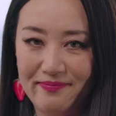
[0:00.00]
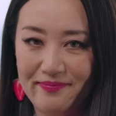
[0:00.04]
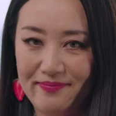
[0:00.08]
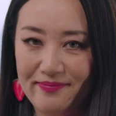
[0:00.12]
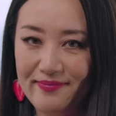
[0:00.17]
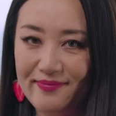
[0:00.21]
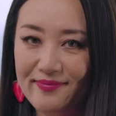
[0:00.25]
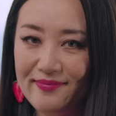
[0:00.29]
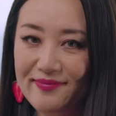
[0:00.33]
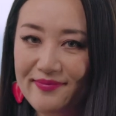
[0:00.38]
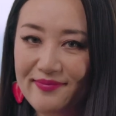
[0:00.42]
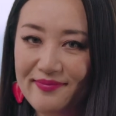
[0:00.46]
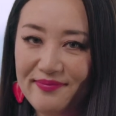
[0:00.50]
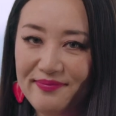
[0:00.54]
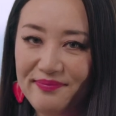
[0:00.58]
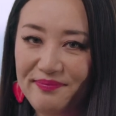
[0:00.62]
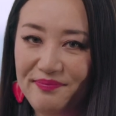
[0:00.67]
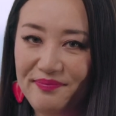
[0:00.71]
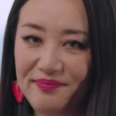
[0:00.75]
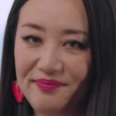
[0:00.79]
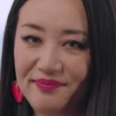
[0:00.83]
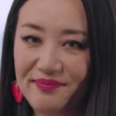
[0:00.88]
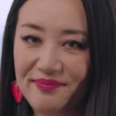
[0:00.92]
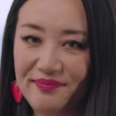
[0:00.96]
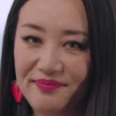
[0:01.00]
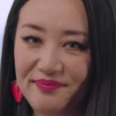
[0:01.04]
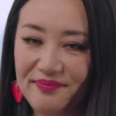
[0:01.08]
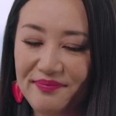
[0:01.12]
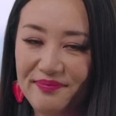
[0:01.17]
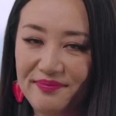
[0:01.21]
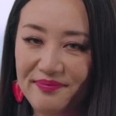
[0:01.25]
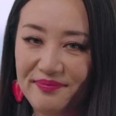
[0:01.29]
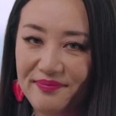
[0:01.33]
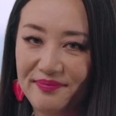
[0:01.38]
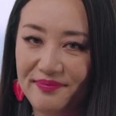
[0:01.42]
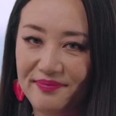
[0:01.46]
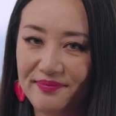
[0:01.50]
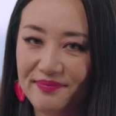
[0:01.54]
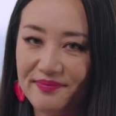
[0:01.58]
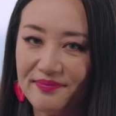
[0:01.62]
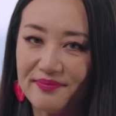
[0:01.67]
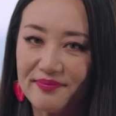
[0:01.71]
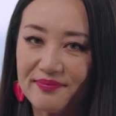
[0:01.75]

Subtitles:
Nobody speaks.